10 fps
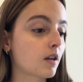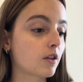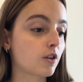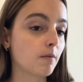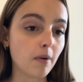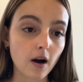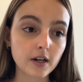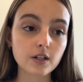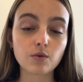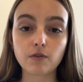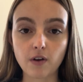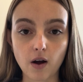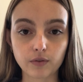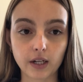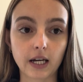Their bodies were
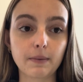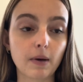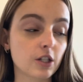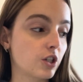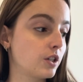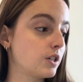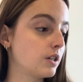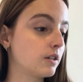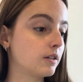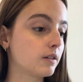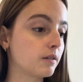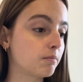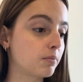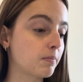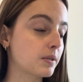found, like I mentioned,
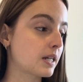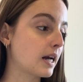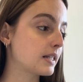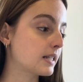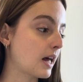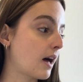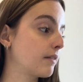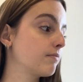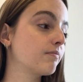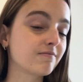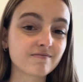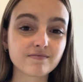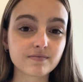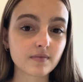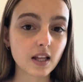but besides that,
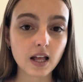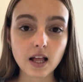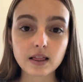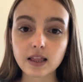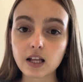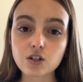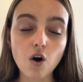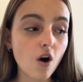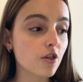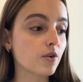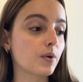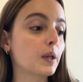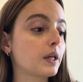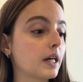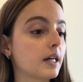that's all there
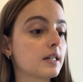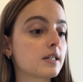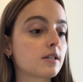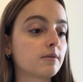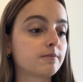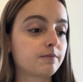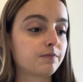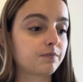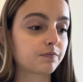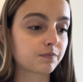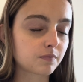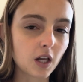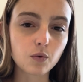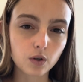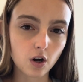really is
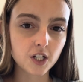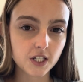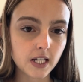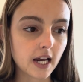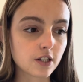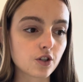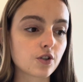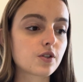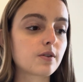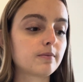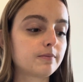in regards to answers.